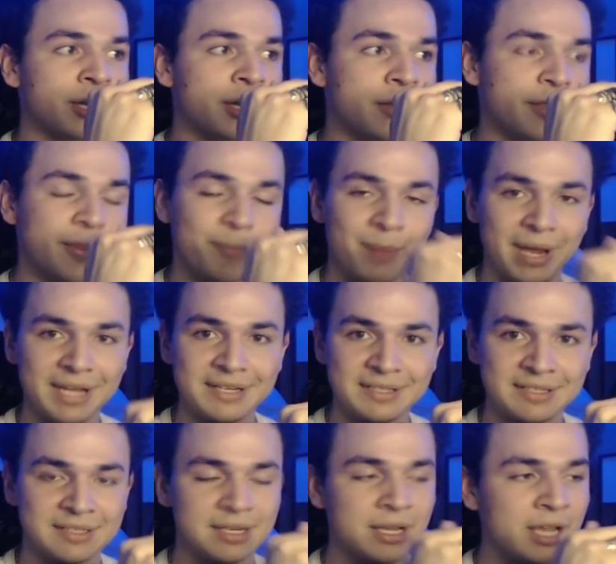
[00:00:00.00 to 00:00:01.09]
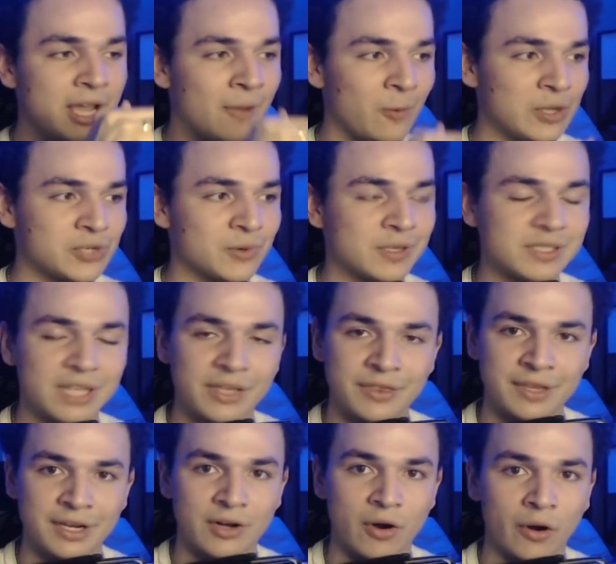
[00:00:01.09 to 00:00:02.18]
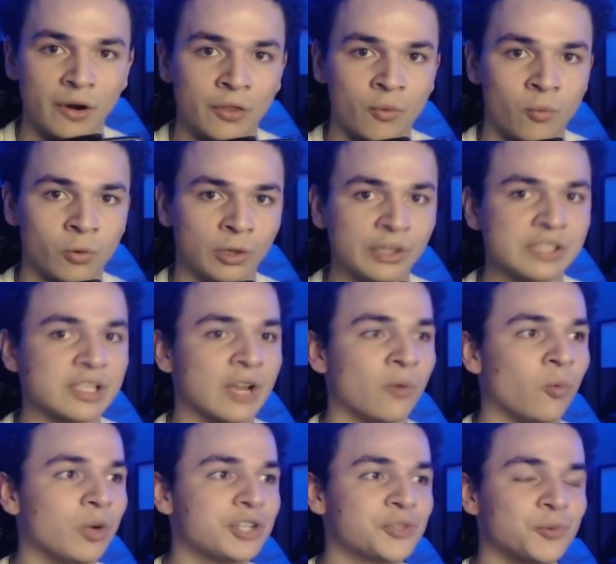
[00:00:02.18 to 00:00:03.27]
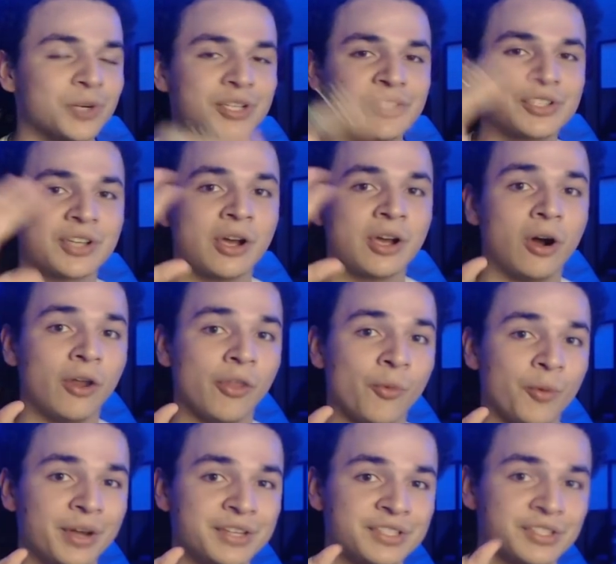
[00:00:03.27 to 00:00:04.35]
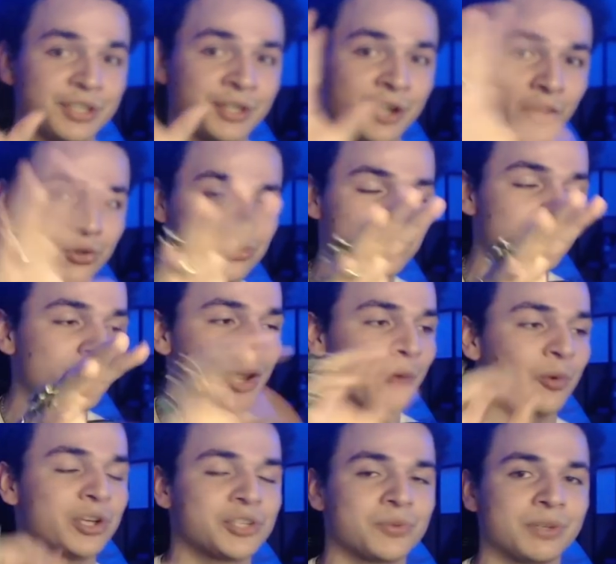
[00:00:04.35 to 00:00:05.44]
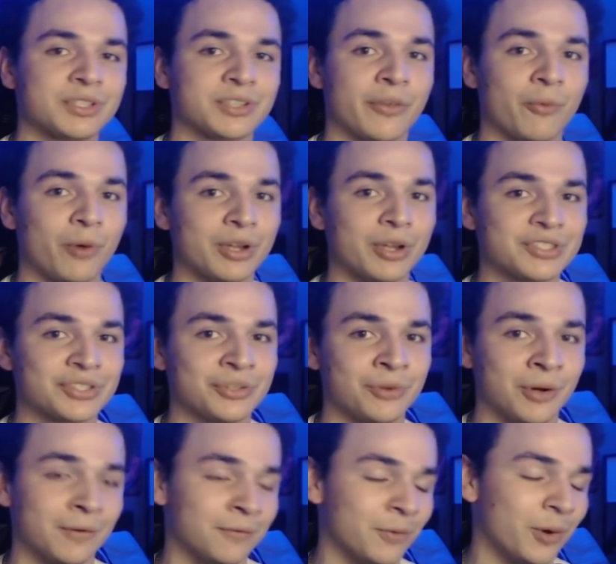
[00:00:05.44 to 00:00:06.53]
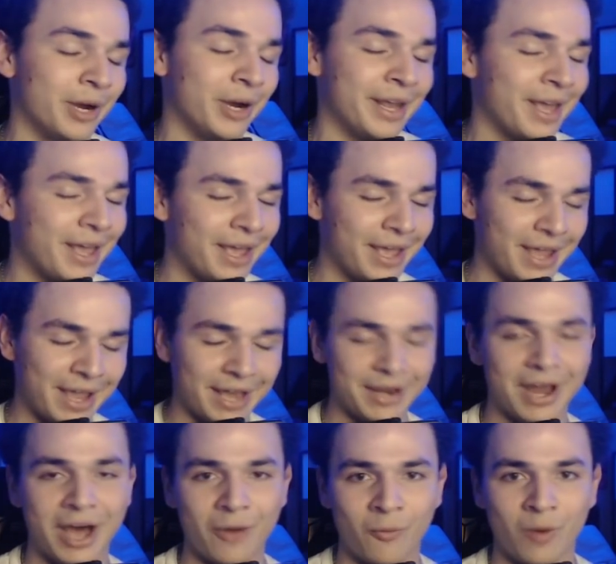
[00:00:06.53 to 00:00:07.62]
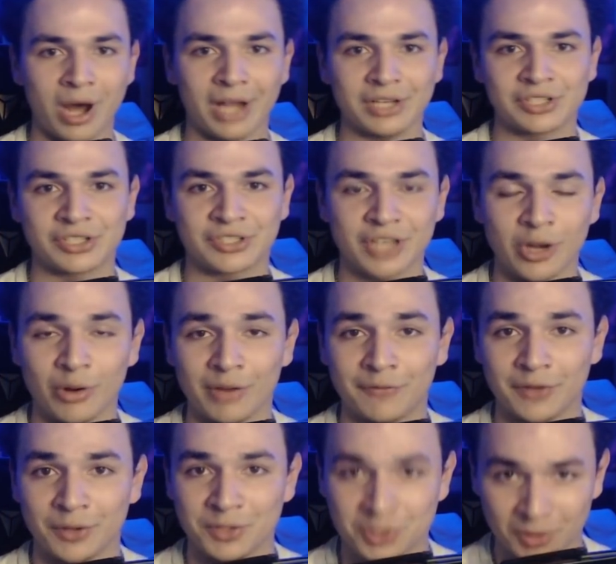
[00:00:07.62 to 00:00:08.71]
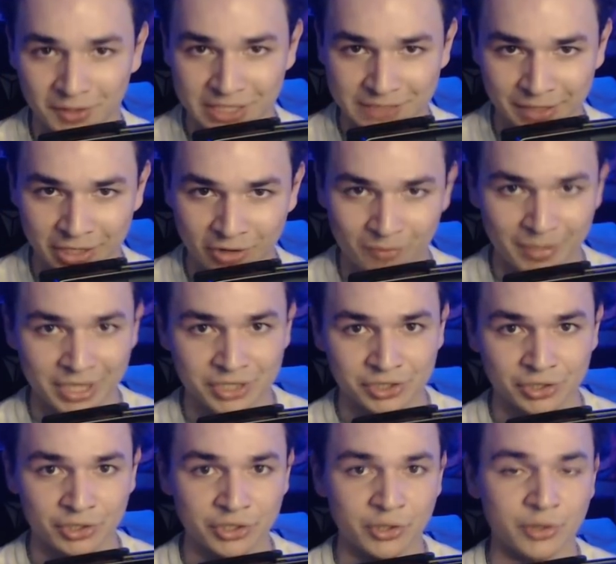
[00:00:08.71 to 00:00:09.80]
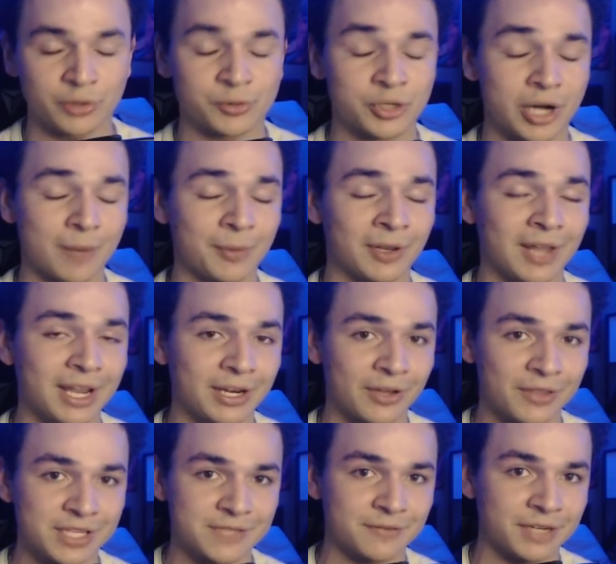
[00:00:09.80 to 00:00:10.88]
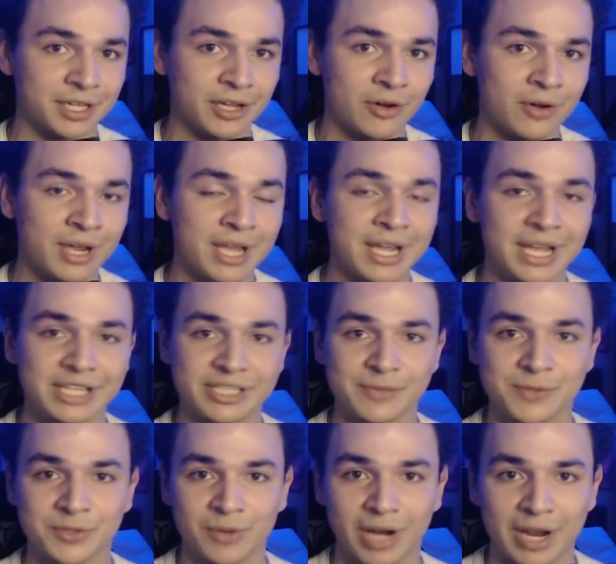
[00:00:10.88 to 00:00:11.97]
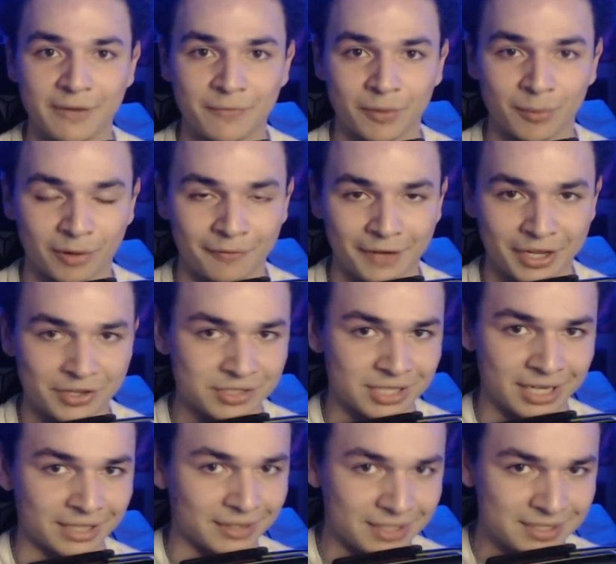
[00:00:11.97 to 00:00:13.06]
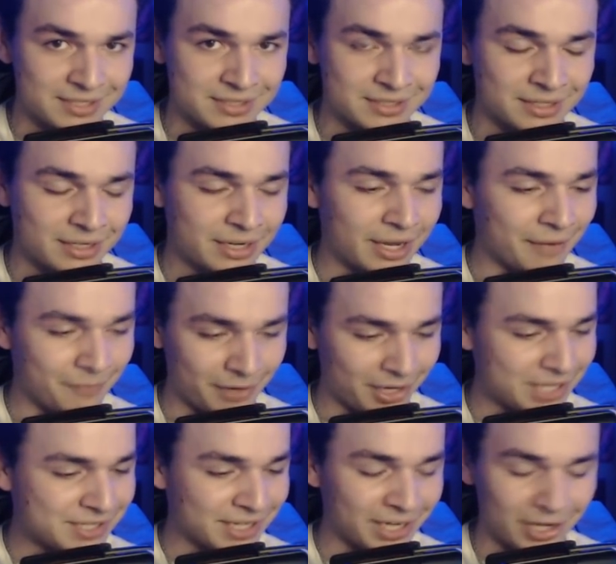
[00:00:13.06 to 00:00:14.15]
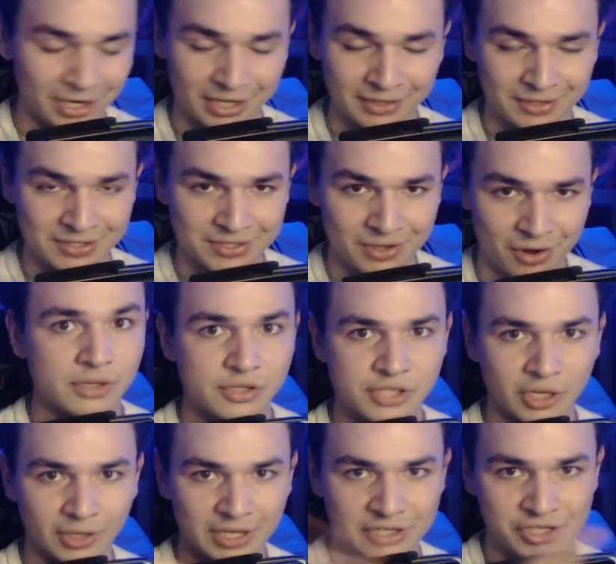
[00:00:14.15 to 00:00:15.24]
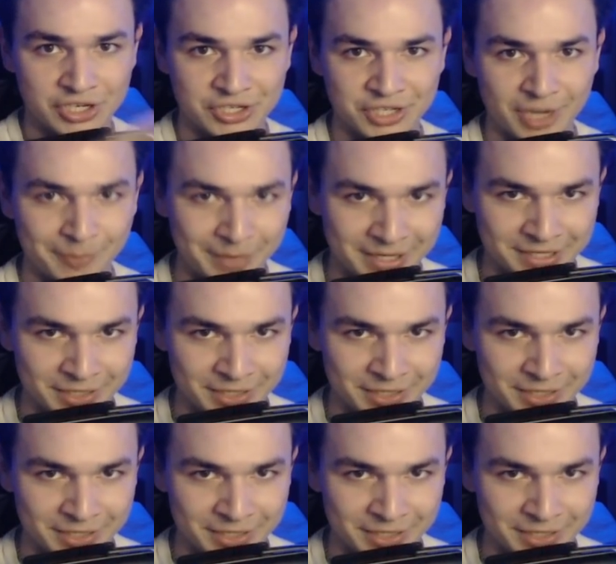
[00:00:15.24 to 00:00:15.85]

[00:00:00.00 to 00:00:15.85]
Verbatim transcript: the best and which ones I think are the worst. Like which ones are the ones to go to and which ones are the ones to avoid and not watch. So if you enjoyed this video, make sure you drop a like on this video and subscribe for more videos like this. I'm very excited to get this started. So let's just jump into